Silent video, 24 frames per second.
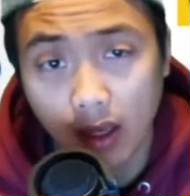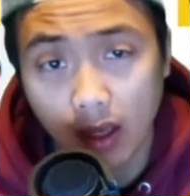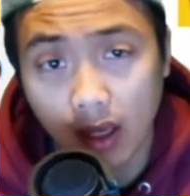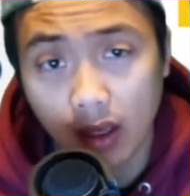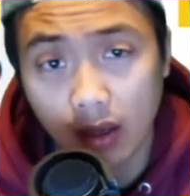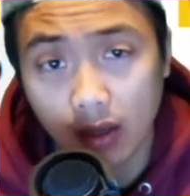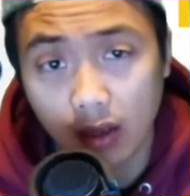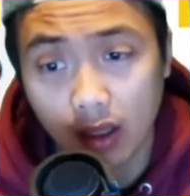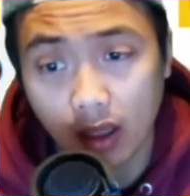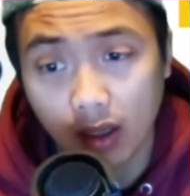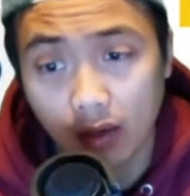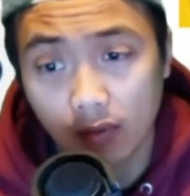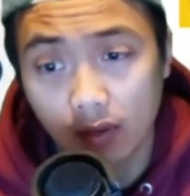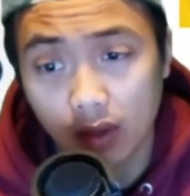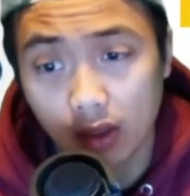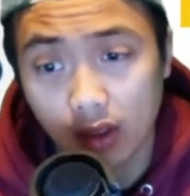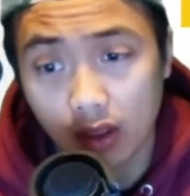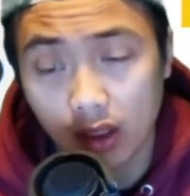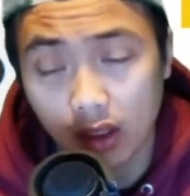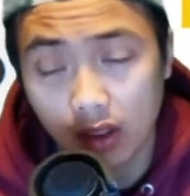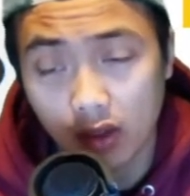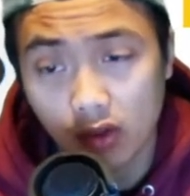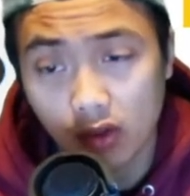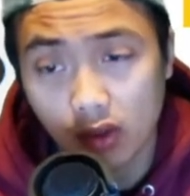Kevin Lee
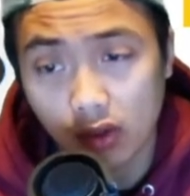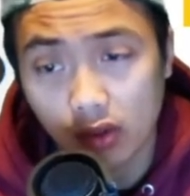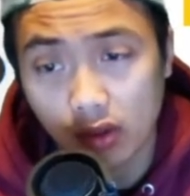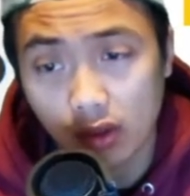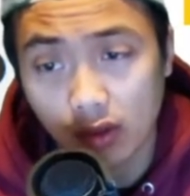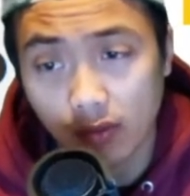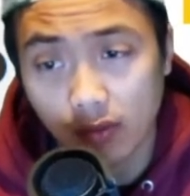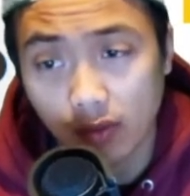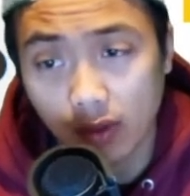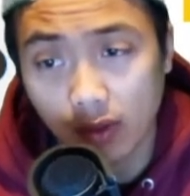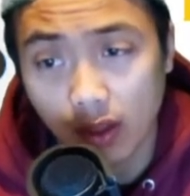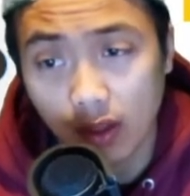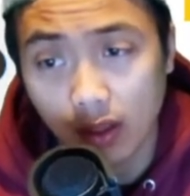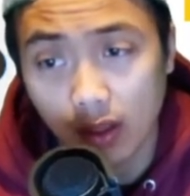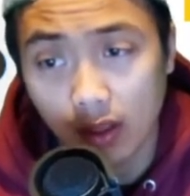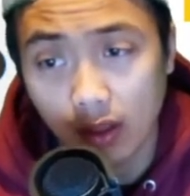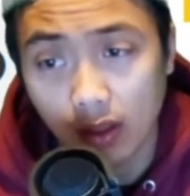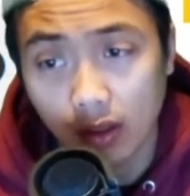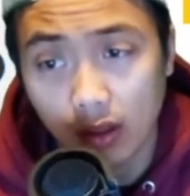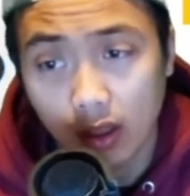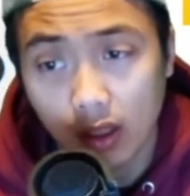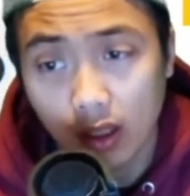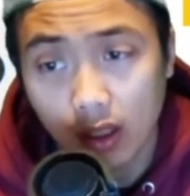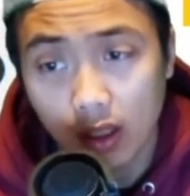is used to fighting.
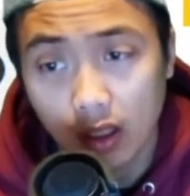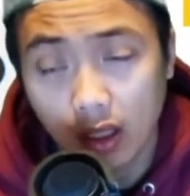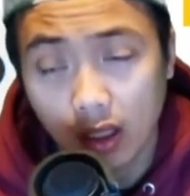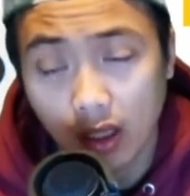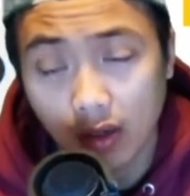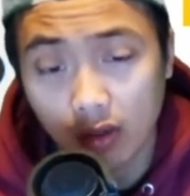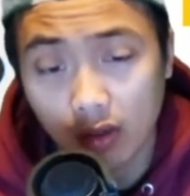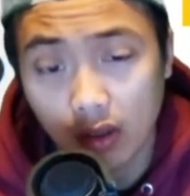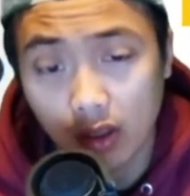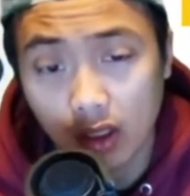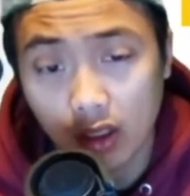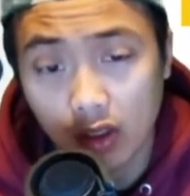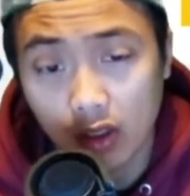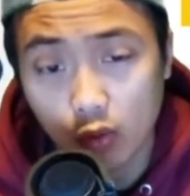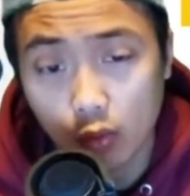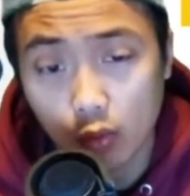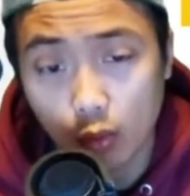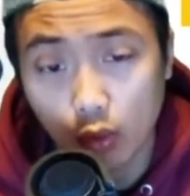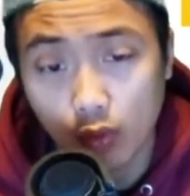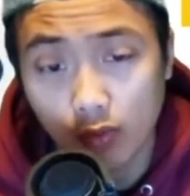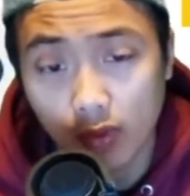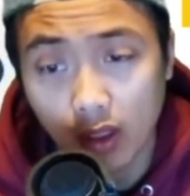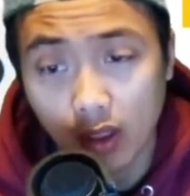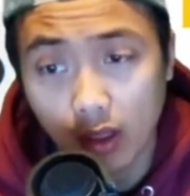Kevin Lee is
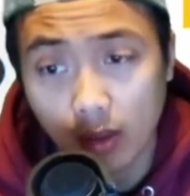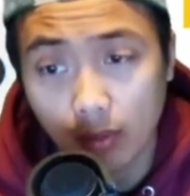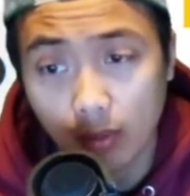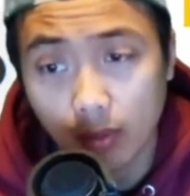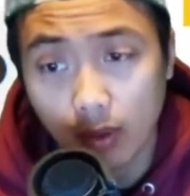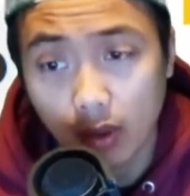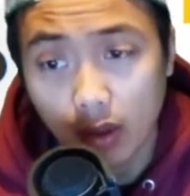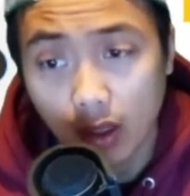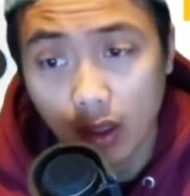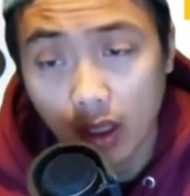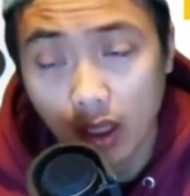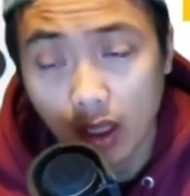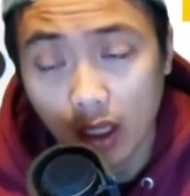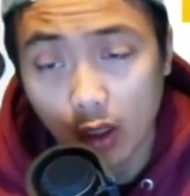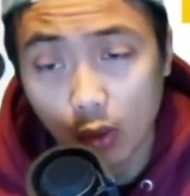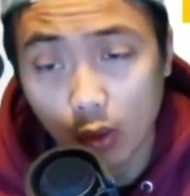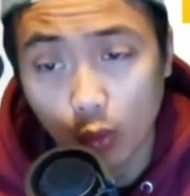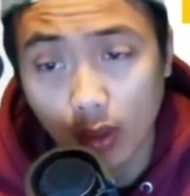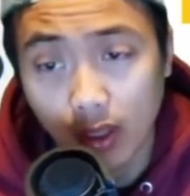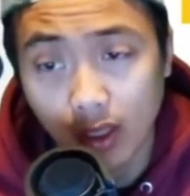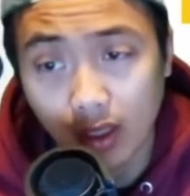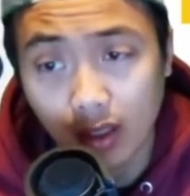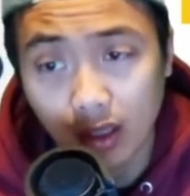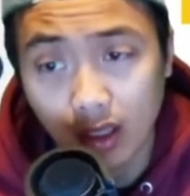moving up a
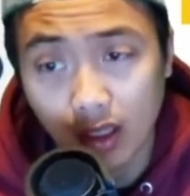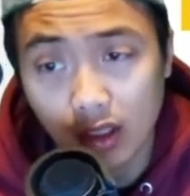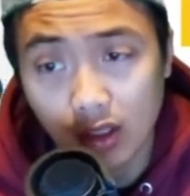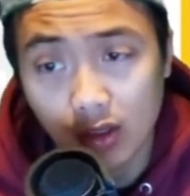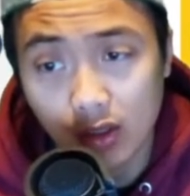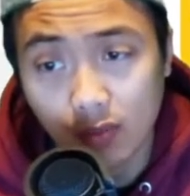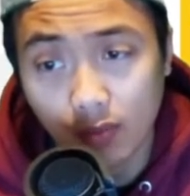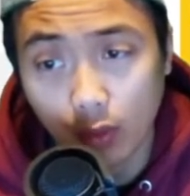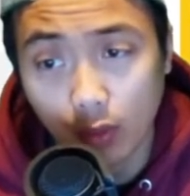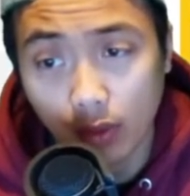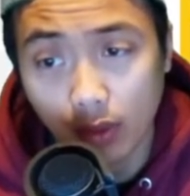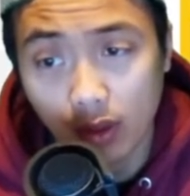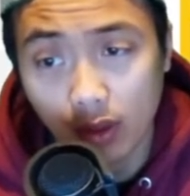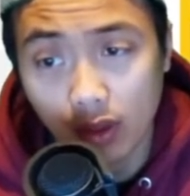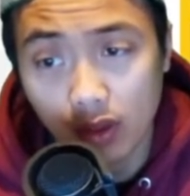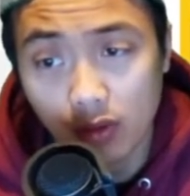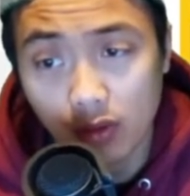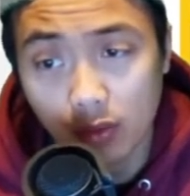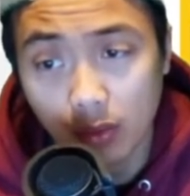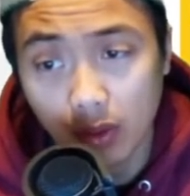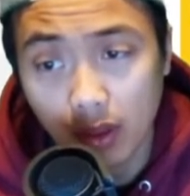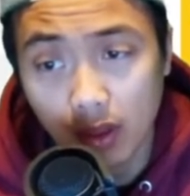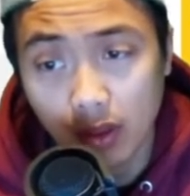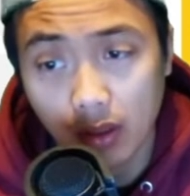weight class for this
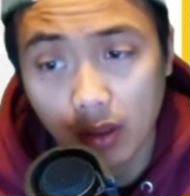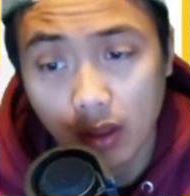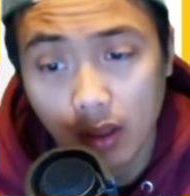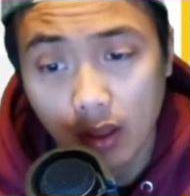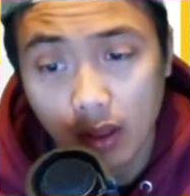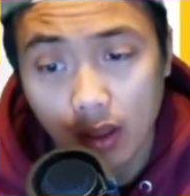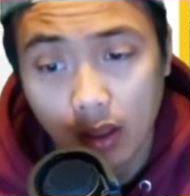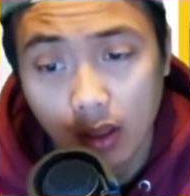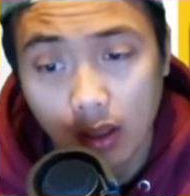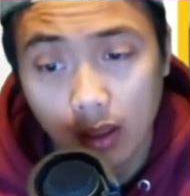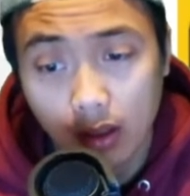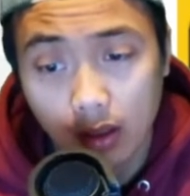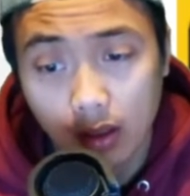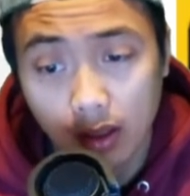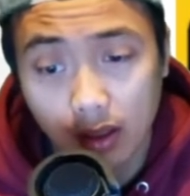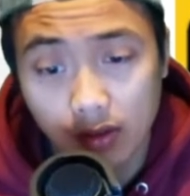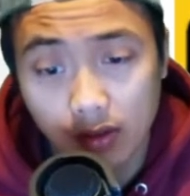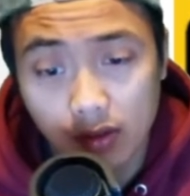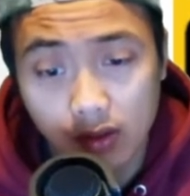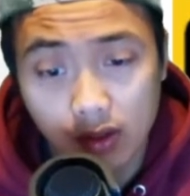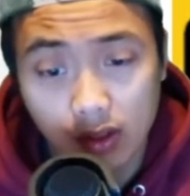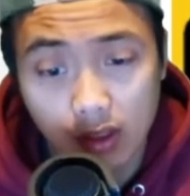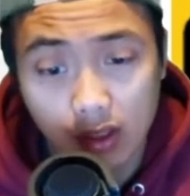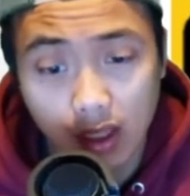one. Let's
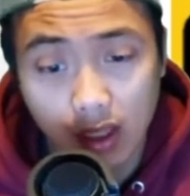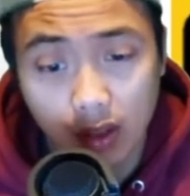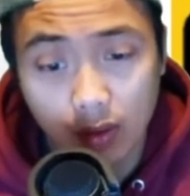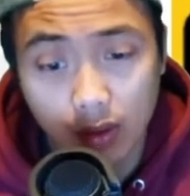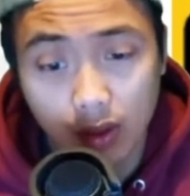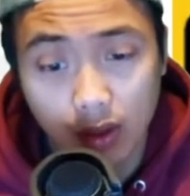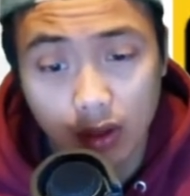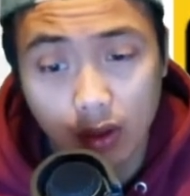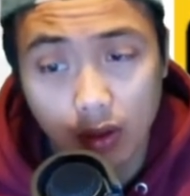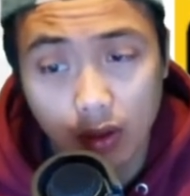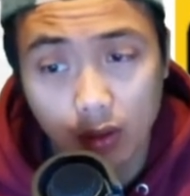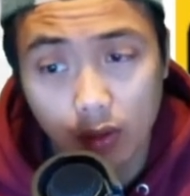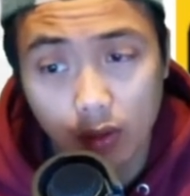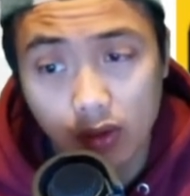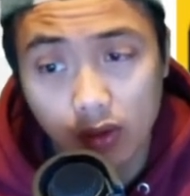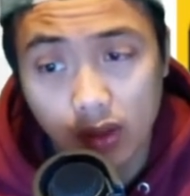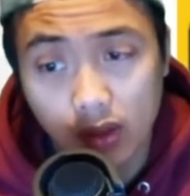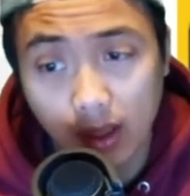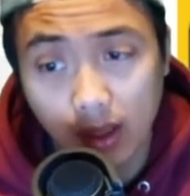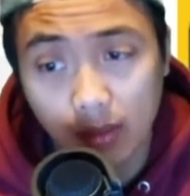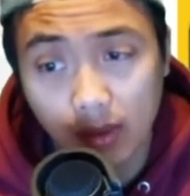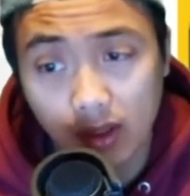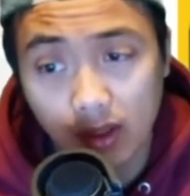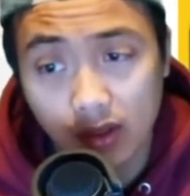see how it goes.
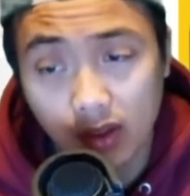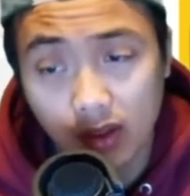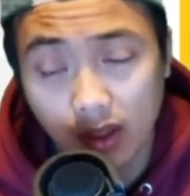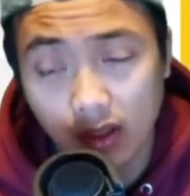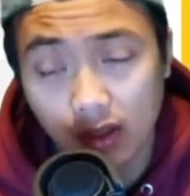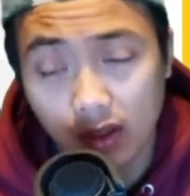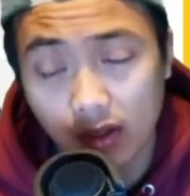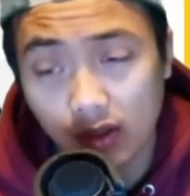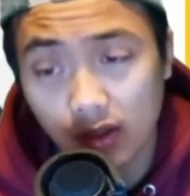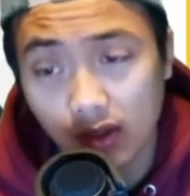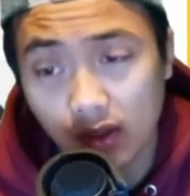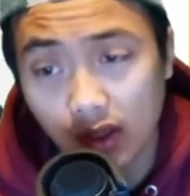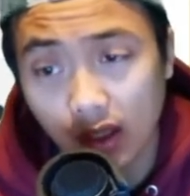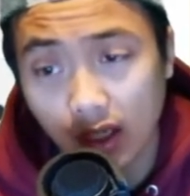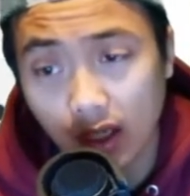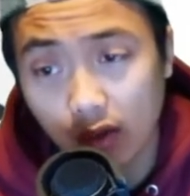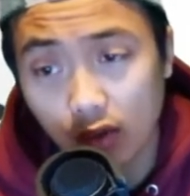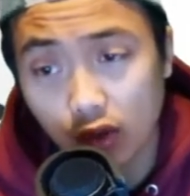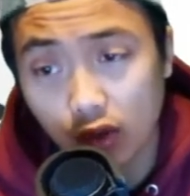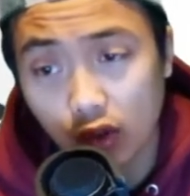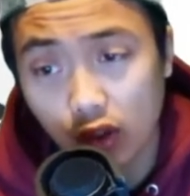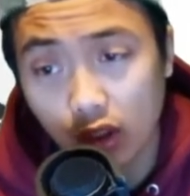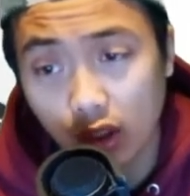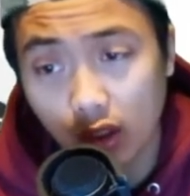I'm excited to see how
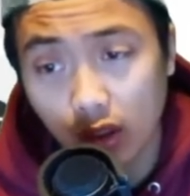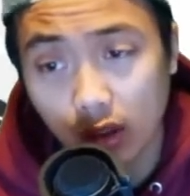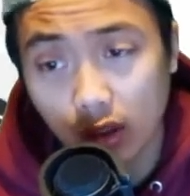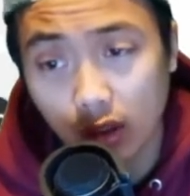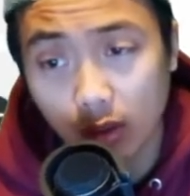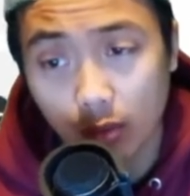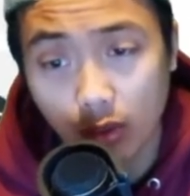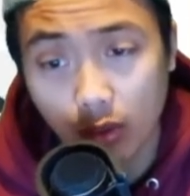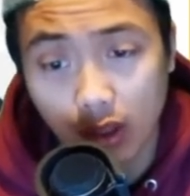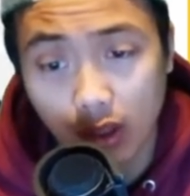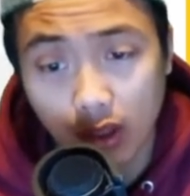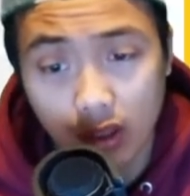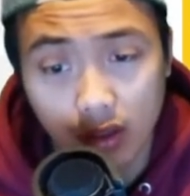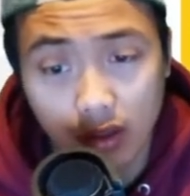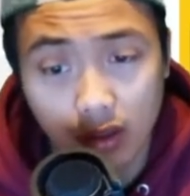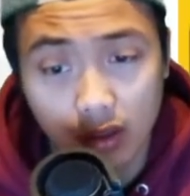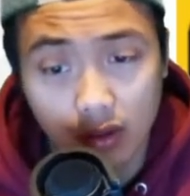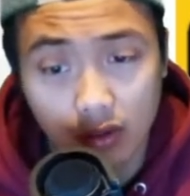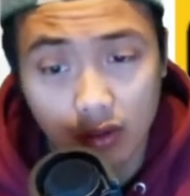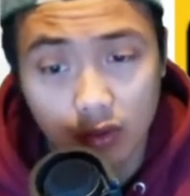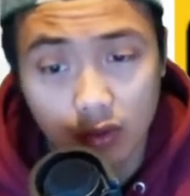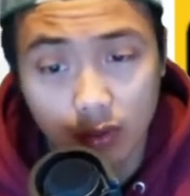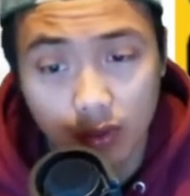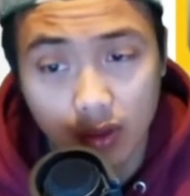Sean Brady
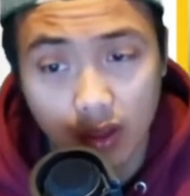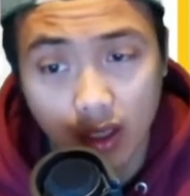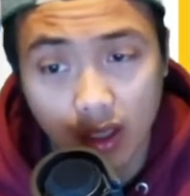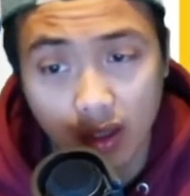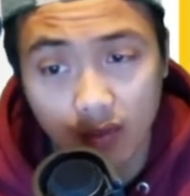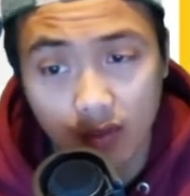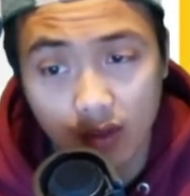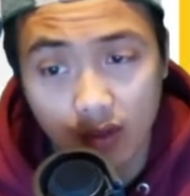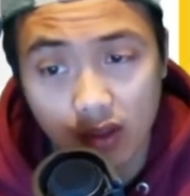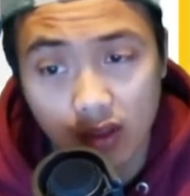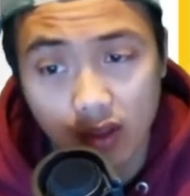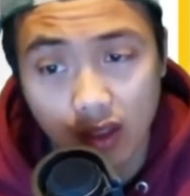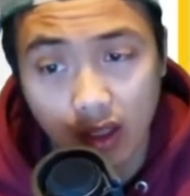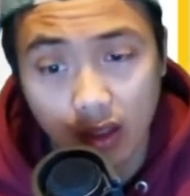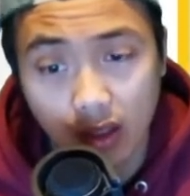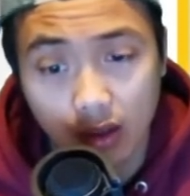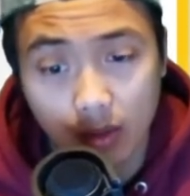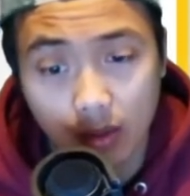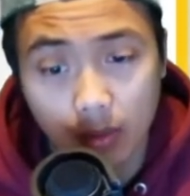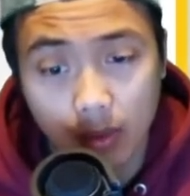deals with Kevin's stand-up,